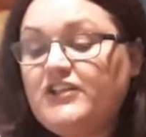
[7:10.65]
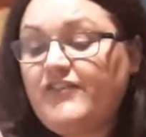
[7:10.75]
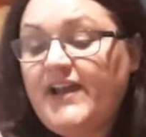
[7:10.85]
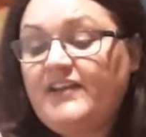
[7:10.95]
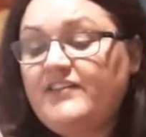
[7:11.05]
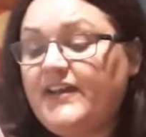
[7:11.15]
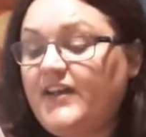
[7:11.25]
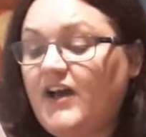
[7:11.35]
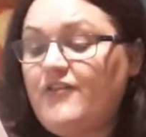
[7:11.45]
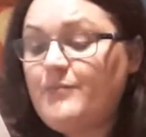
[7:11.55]
Trevelyan
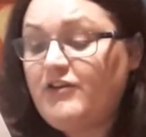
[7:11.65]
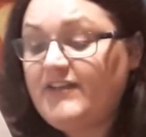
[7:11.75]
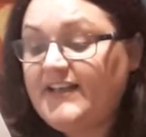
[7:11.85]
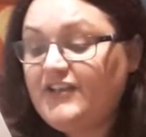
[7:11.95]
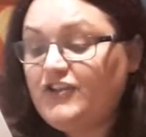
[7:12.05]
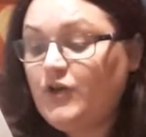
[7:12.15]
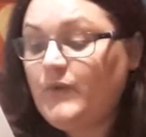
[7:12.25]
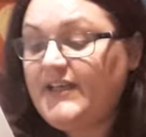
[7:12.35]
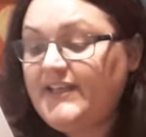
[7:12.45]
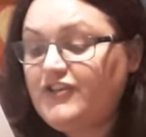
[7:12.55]
and other moralists,
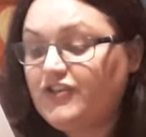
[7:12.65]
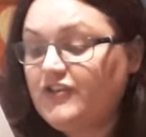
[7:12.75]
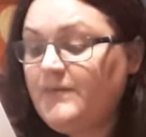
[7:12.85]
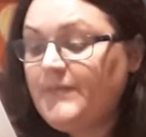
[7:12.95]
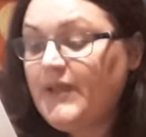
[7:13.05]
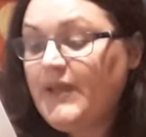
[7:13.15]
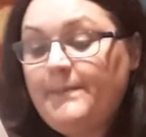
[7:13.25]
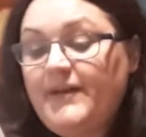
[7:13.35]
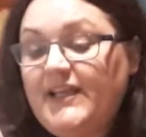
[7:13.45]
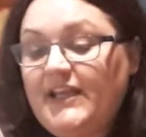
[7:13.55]
who were legion,
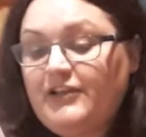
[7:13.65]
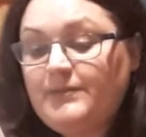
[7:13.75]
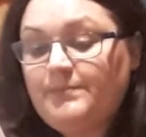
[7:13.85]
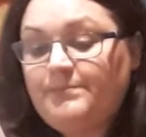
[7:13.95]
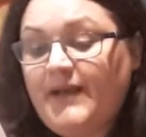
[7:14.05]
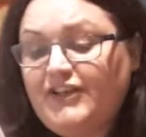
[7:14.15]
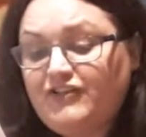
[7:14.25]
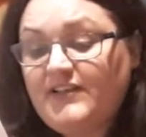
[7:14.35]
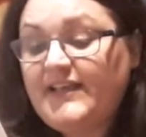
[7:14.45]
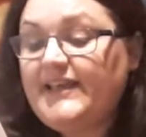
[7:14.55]
believed
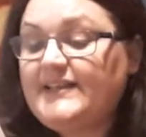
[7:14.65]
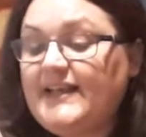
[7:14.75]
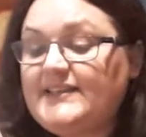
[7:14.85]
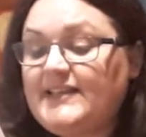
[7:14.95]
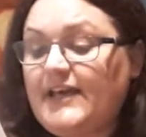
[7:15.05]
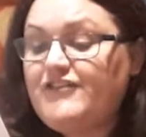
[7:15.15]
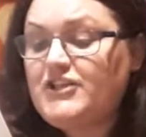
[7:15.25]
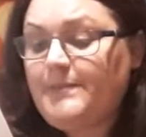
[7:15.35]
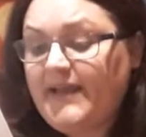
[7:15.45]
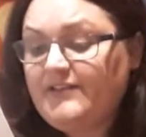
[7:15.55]
passionately that
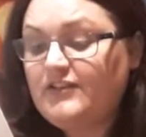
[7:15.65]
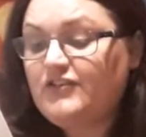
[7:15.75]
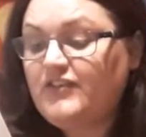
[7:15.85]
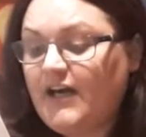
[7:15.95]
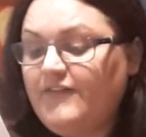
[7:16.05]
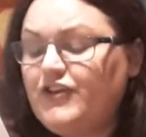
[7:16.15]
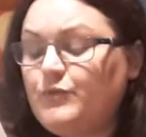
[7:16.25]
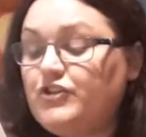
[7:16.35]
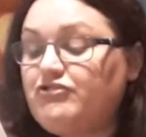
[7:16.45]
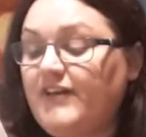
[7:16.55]
slavish dependence on
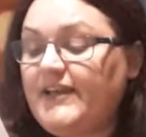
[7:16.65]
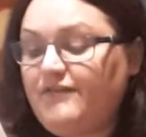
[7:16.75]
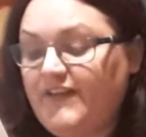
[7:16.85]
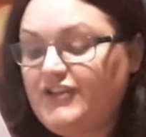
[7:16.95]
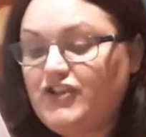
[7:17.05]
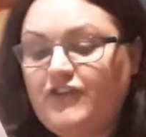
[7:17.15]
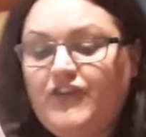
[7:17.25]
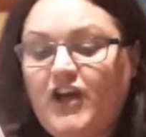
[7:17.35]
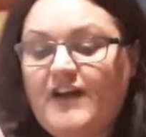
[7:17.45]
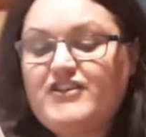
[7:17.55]
others was a striking feature
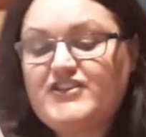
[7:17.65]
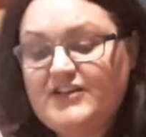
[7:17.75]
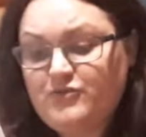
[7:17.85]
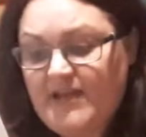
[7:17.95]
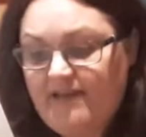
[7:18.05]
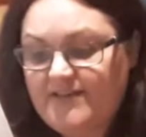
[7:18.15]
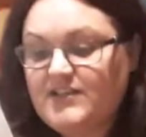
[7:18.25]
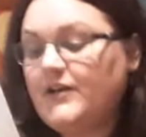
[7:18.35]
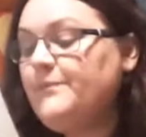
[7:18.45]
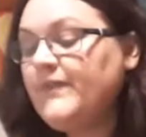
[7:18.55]
of the Irish national
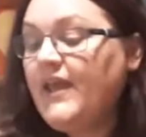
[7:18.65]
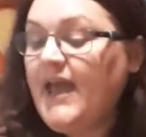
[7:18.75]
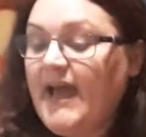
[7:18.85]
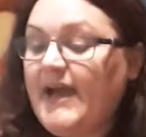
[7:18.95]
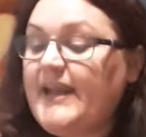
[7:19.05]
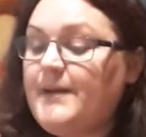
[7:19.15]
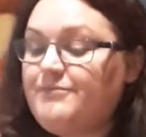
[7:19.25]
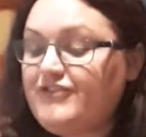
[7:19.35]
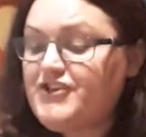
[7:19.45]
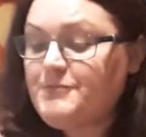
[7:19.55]
character, and
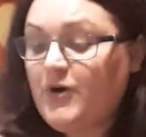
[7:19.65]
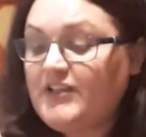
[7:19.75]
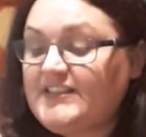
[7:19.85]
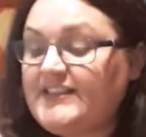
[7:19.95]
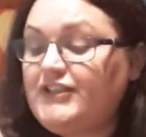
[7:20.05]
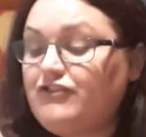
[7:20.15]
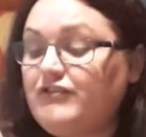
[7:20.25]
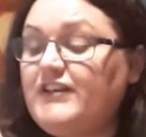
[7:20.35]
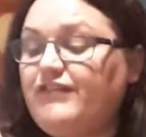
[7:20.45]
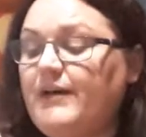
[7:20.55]
that British policy
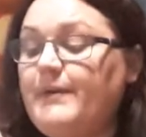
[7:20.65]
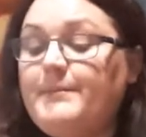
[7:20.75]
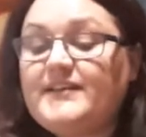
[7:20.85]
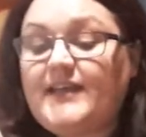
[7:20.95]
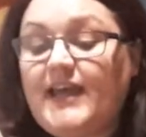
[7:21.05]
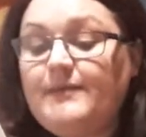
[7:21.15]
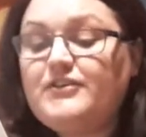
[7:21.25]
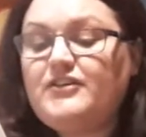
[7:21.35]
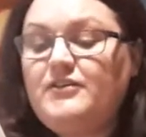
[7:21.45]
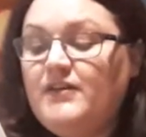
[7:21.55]
during the famine must
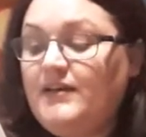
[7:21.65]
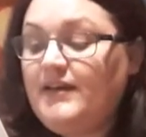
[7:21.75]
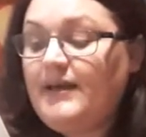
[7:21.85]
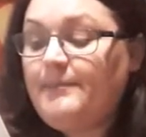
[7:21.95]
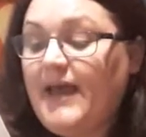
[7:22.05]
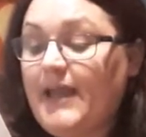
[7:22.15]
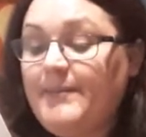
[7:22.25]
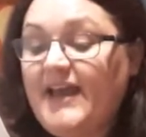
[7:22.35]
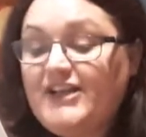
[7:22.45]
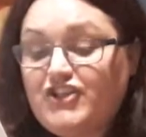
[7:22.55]

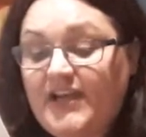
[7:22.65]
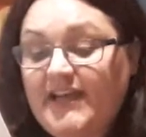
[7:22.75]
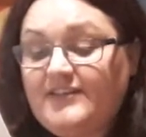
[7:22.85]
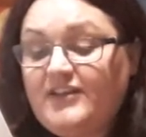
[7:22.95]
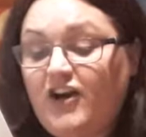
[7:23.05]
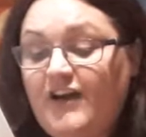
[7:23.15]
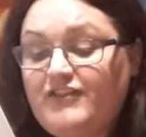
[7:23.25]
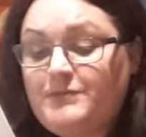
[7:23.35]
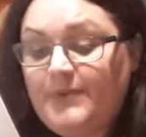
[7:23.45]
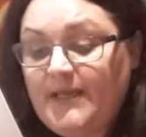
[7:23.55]
aim at educating the
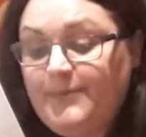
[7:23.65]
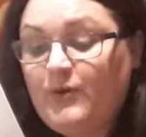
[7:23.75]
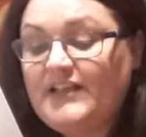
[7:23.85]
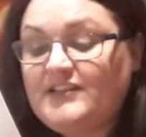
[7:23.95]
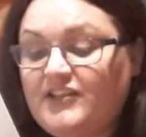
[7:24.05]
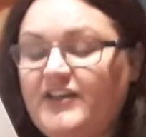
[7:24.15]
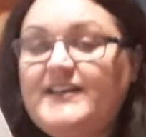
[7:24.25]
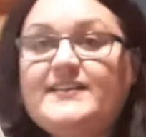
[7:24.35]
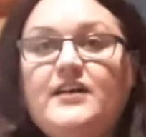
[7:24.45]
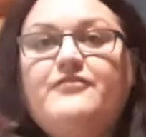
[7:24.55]
Irish people in
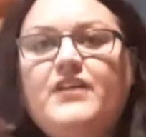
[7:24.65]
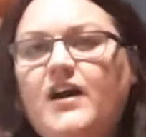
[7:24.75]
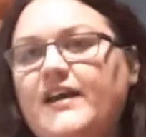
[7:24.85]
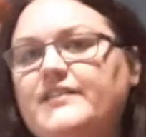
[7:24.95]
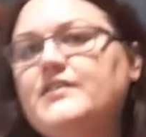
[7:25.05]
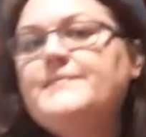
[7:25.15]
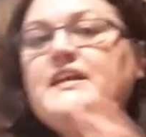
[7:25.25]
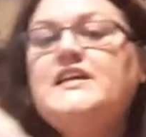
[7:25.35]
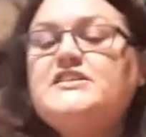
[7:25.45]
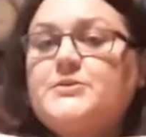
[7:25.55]
sturdy self-reliance.
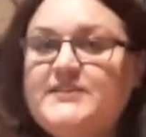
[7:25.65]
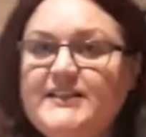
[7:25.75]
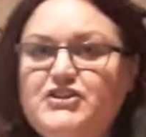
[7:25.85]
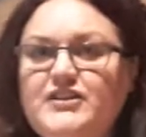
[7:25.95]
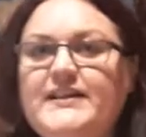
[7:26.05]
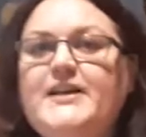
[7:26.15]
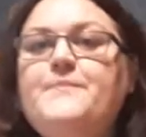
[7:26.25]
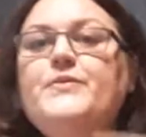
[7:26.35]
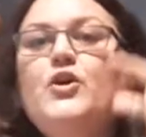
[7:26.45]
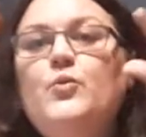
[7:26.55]
So
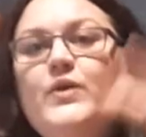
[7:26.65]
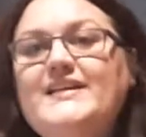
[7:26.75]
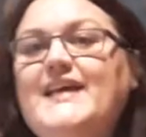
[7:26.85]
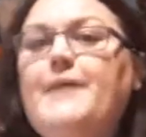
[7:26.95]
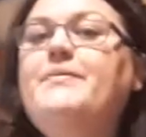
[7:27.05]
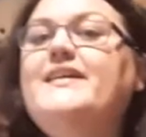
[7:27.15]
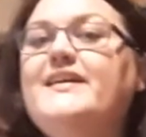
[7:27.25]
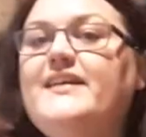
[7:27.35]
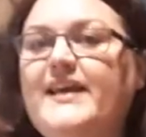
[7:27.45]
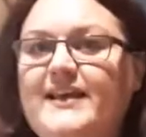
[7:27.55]
essentially, what is
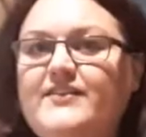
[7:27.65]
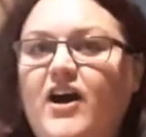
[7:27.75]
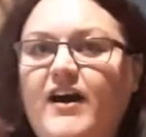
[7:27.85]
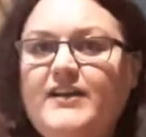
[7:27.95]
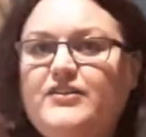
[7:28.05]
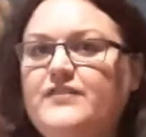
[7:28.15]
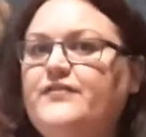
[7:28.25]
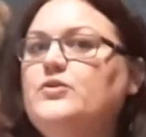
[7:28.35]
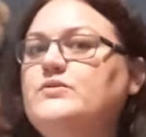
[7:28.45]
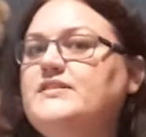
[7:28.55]
happening is Ireland's
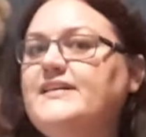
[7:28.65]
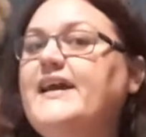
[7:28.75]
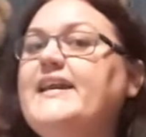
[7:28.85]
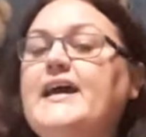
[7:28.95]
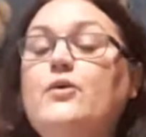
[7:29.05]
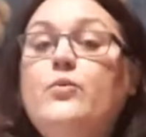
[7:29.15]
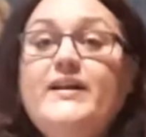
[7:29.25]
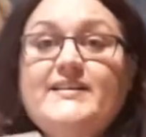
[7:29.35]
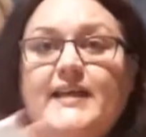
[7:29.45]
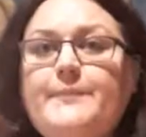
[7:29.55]
fault. Okay, now
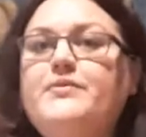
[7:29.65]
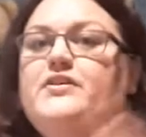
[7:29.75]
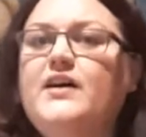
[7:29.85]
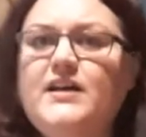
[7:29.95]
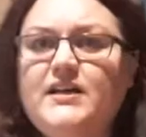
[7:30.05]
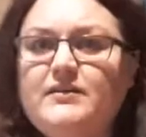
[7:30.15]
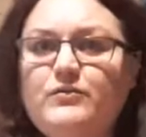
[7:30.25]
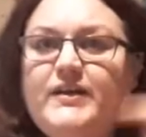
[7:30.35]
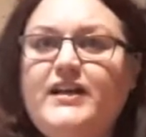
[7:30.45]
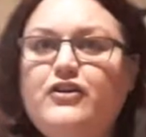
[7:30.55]
when this happened, I'm gonna
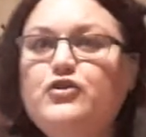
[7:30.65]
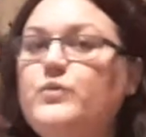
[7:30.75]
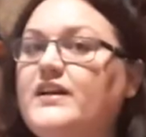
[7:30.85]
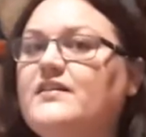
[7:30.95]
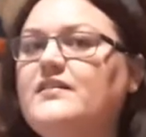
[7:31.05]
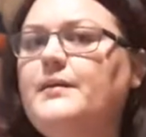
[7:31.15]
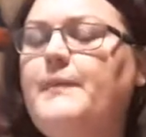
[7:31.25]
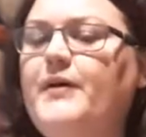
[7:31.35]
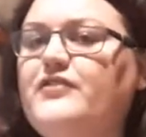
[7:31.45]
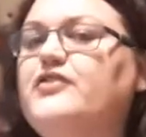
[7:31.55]
quickly go to Twitter because I'm
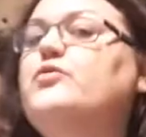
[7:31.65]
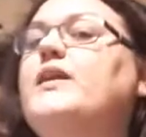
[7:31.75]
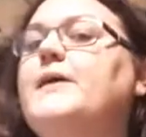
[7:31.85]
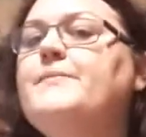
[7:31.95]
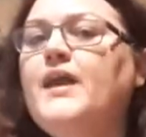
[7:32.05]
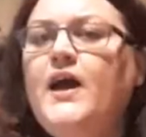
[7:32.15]
gonna be posting to Twitter.